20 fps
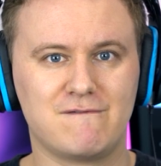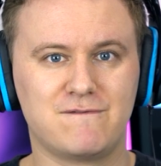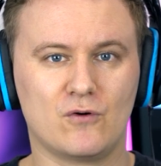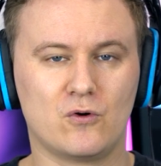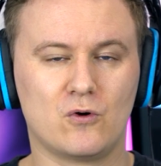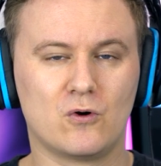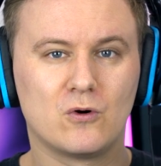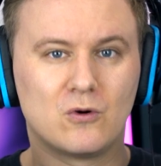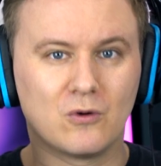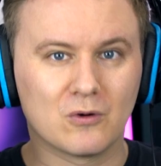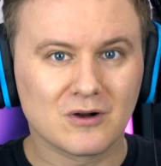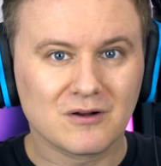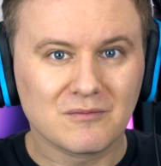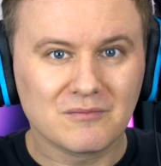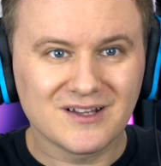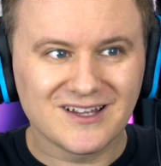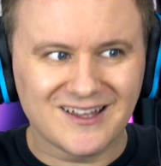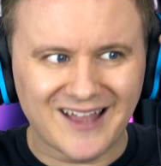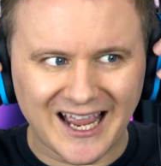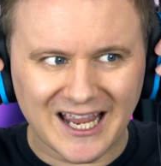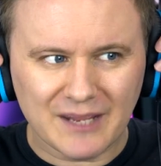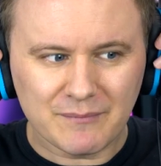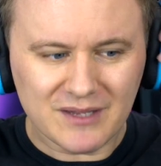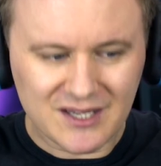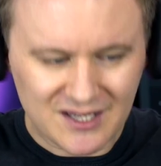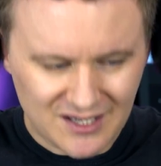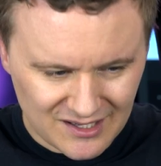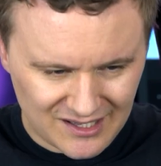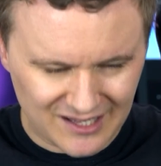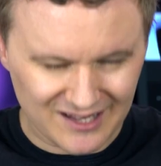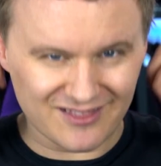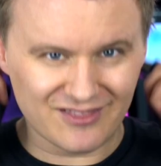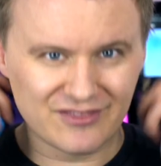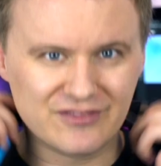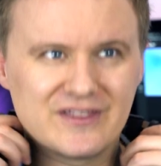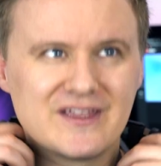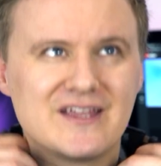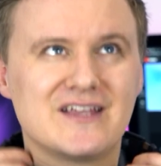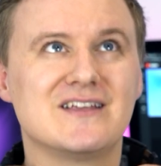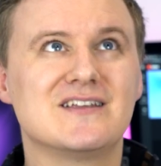For gaming,
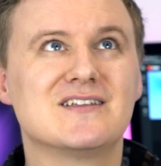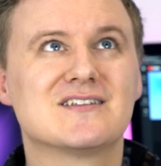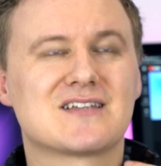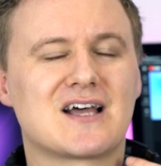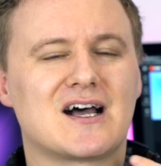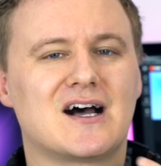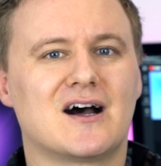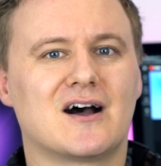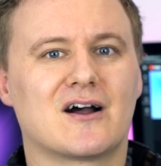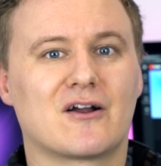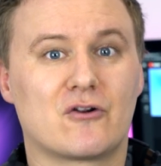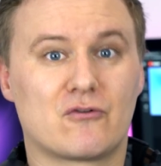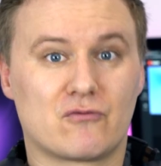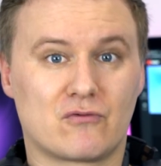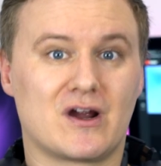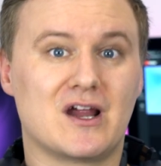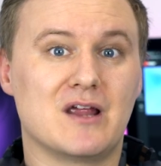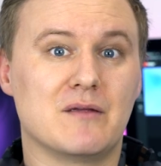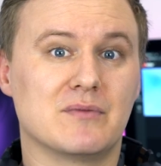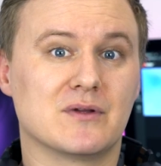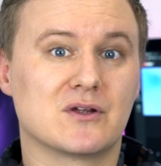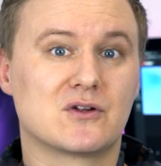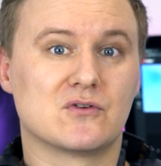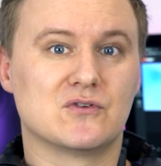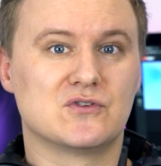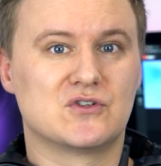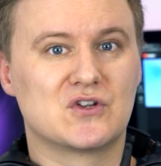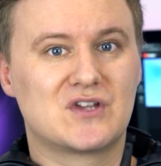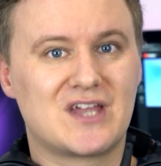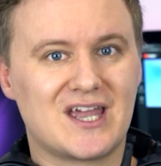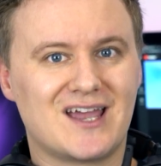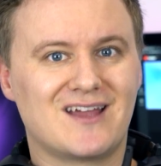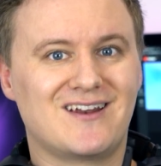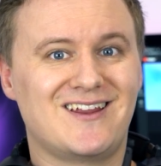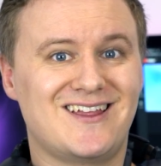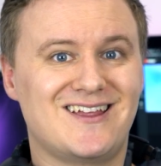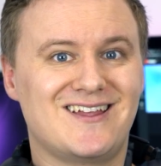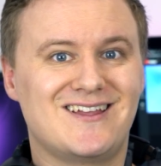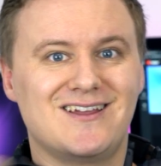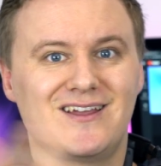these are great because you
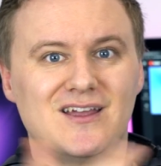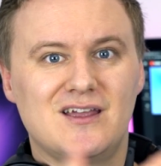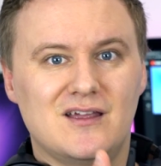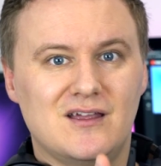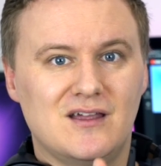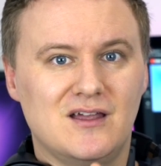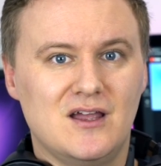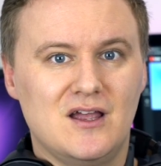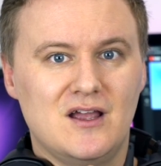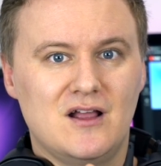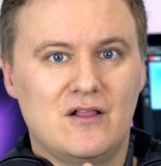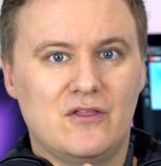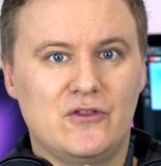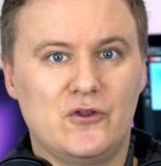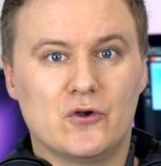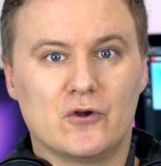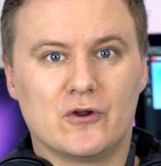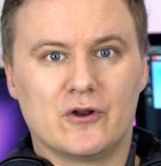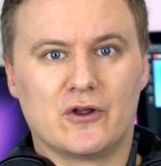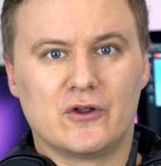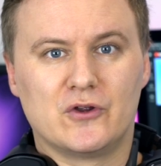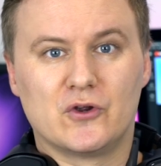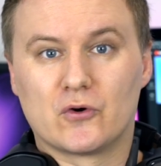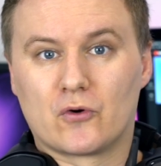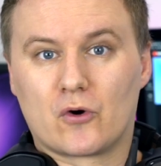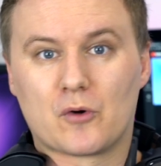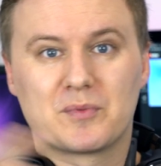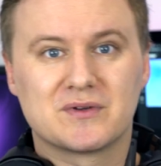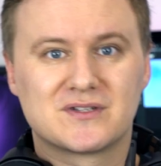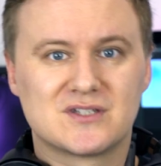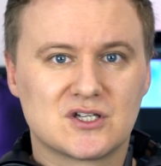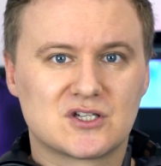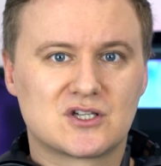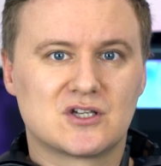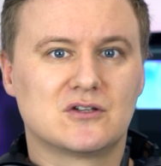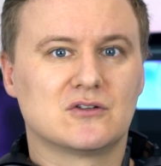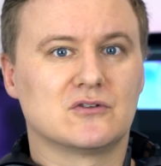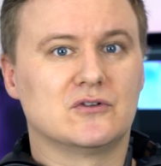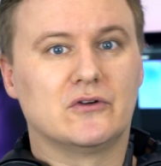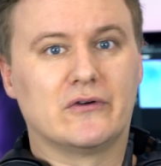can hear your
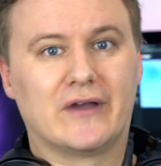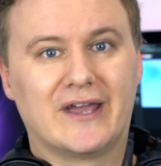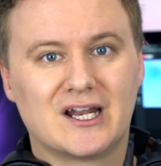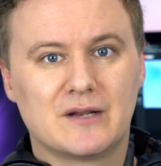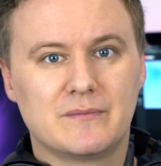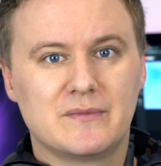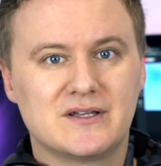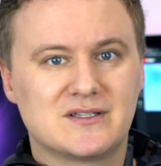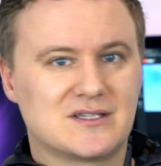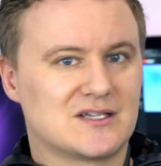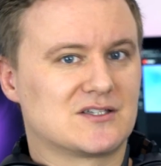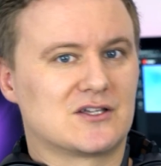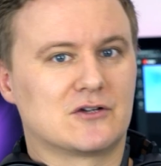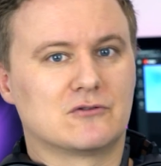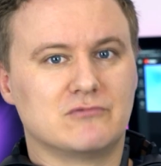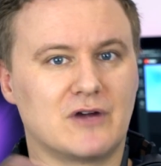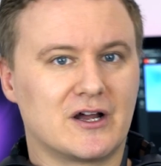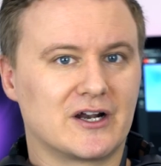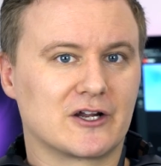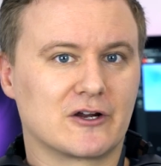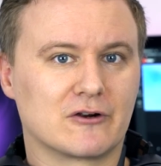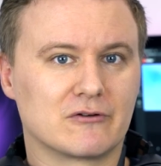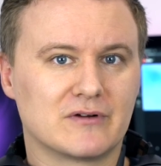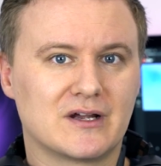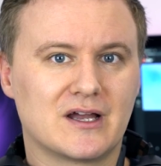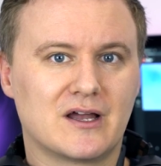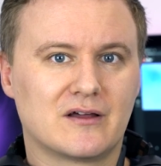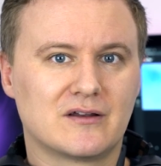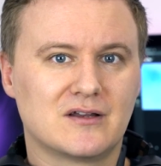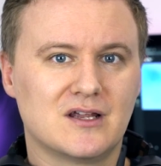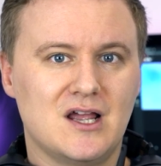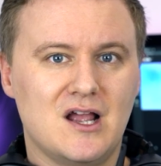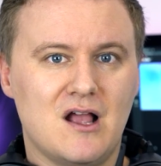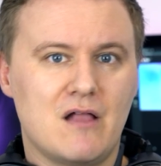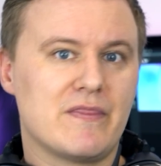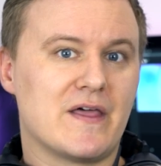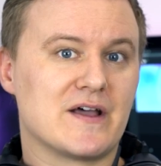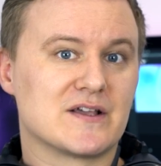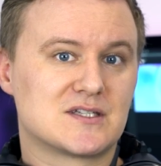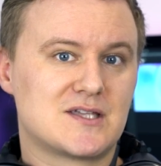opposition or your enemies as they're running around. That